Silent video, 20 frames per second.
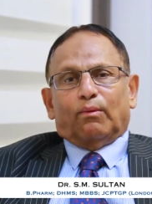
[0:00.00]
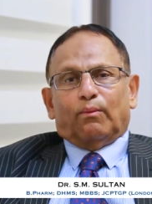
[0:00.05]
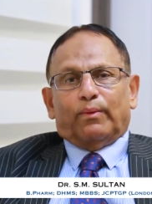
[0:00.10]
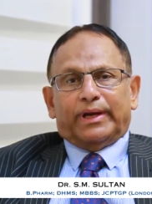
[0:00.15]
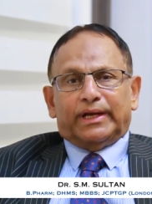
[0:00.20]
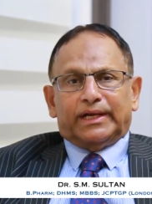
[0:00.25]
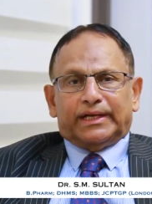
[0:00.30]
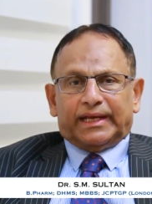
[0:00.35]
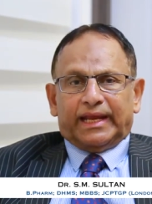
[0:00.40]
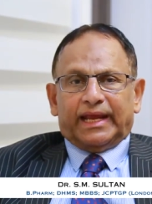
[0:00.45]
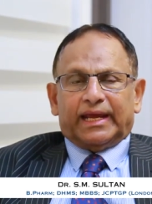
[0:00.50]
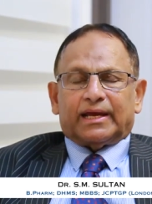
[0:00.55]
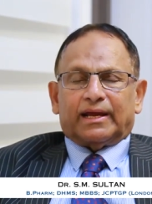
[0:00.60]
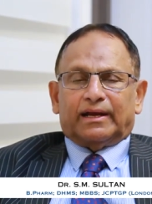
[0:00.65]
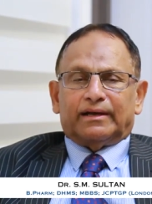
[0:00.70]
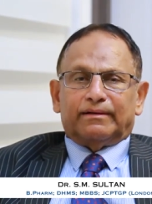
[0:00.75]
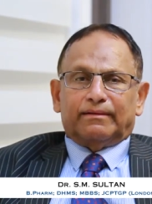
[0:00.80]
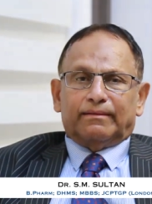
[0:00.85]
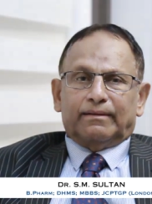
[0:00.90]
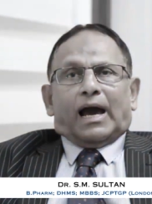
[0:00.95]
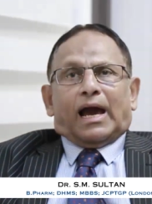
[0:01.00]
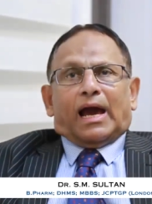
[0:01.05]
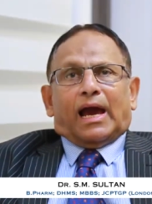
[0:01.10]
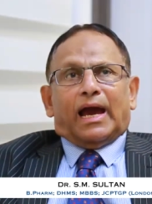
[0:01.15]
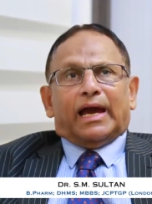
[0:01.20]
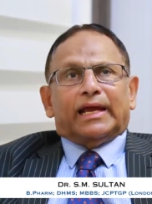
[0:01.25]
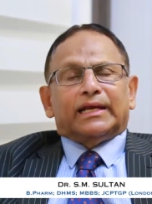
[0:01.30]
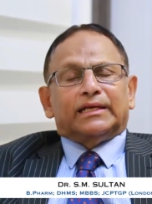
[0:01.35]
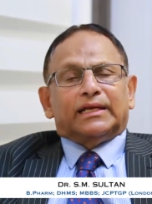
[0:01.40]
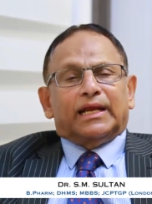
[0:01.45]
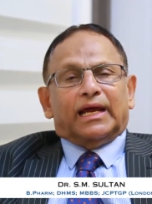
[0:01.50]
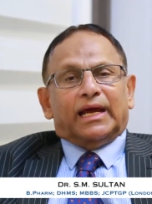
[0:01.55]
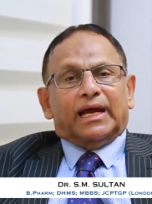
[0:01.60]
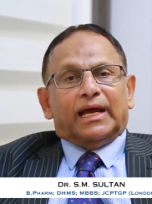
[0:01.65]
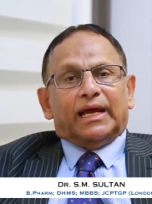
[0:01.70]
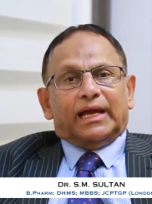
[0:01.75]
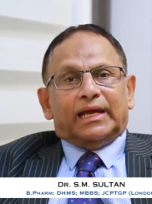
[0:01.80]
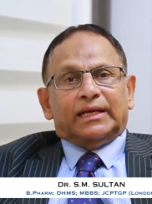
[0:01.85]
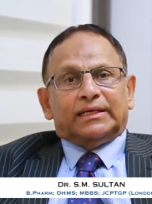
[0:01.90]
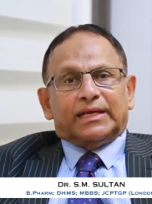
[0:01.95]
when taken, and
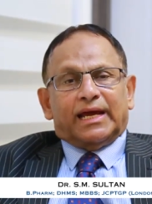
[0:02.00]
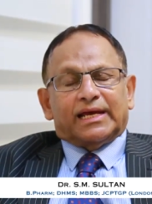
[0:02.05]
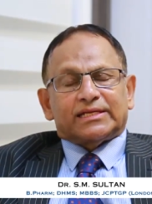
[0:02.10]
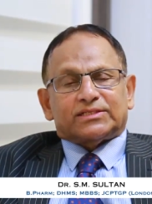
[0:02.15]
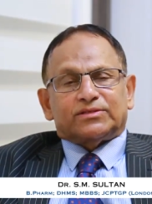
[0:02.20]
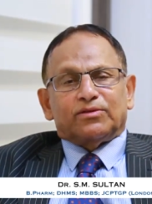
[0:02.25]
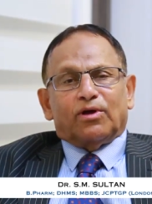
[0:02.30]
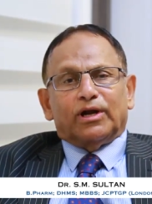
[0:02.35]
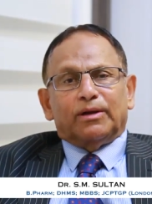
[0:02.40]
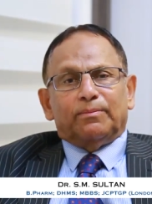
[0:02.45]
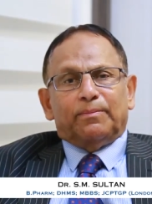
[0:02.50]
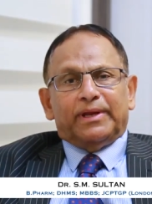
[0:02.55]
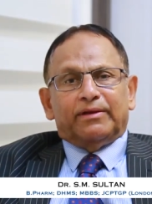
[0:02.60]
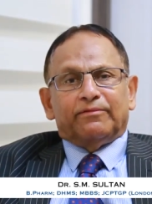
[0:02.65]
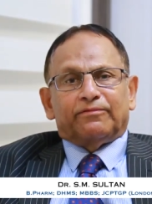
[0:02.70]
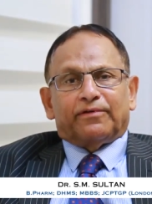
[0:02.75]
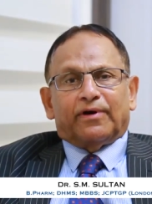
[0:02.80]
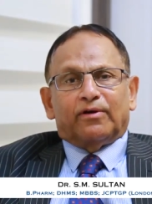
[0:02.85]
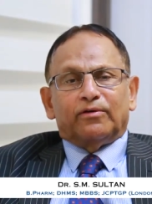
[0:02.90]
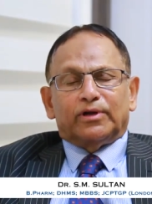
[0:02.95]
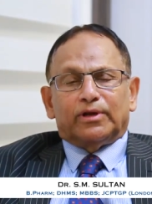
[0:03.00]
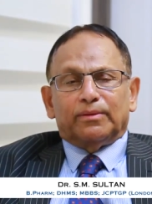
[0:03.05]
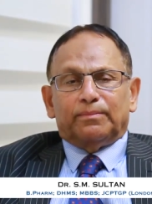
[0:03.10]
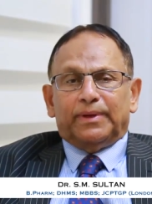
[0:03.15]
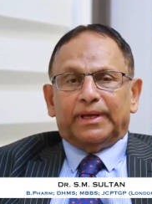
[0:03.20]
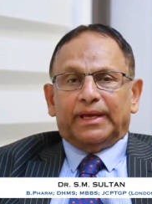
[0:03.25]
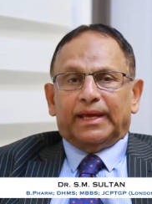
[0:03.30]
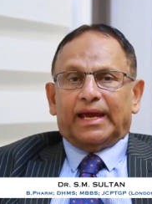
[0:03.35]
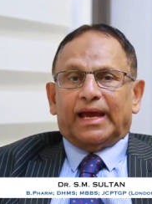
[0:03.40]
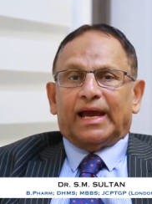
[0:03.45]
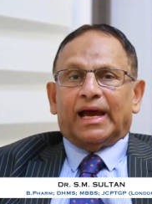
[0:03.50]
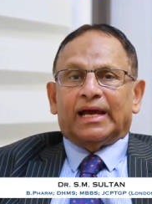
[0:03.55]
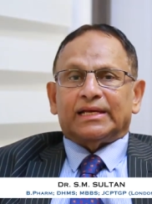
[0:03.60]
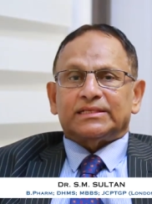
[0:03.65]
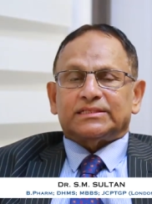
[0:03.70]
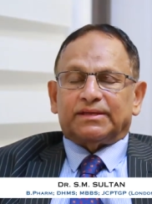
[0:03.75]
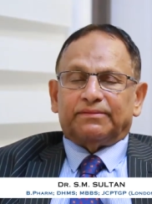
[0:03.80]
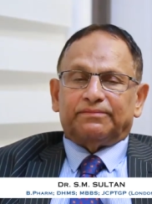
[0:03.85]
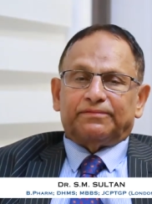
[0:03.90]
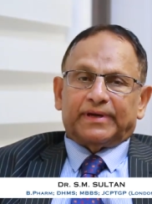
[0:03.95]
it has not been found to be
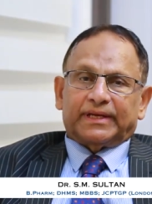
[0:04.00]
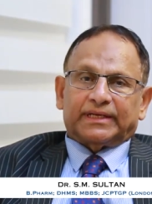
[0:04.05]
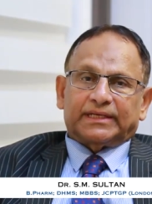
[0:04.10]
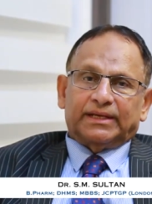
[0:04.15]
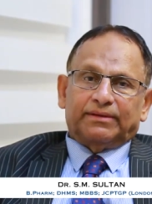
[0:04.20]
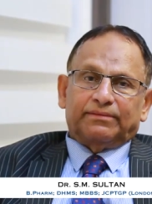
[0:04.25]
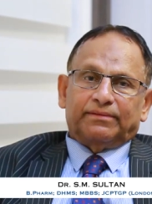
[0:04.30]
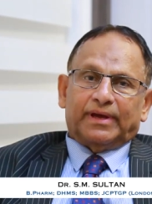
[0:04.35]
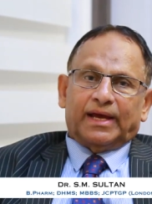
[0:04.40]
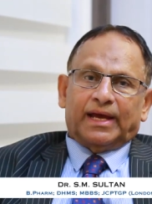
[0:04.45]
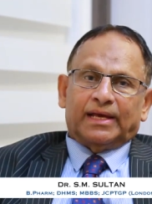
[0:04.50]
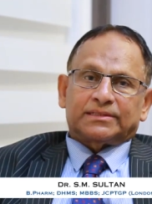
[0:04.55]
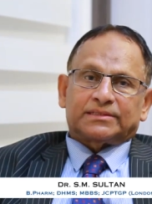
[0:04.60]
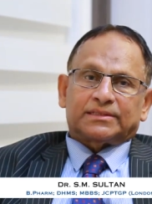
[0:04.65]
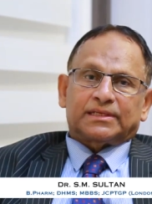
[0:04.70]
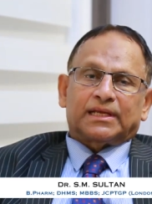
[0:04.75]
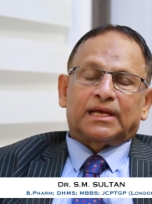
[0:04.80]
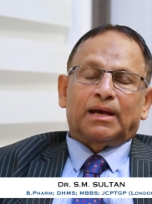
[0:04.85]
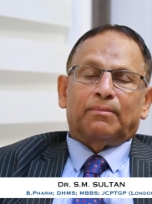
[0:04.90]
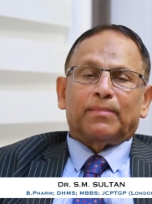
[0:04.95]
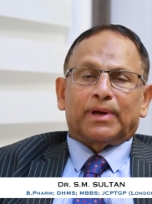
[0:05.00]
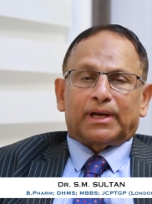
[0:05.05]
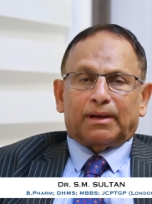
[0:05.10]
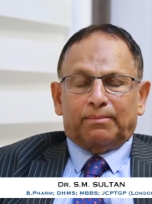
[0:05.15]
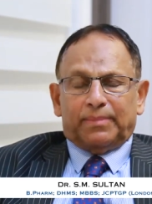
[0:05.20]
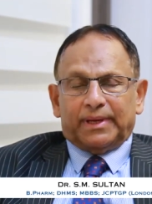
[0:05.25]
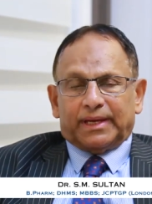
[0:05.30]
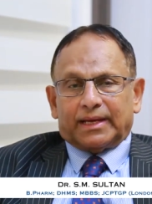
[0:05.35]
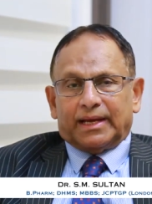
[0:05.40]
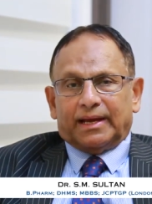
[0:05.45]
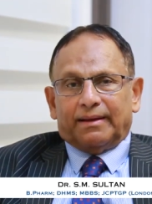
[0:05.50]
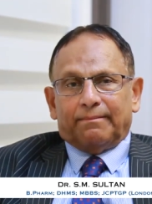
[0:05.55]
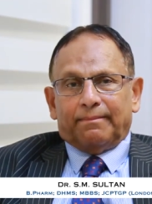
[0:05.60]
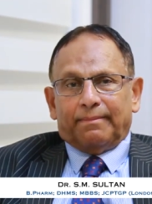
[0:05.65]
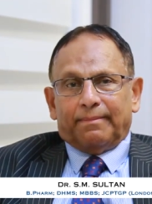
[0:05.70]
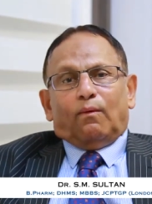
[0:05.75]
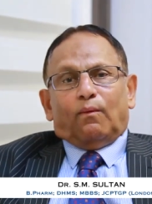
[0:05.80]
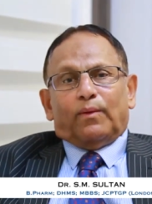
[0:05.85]
as effective as gum arabica.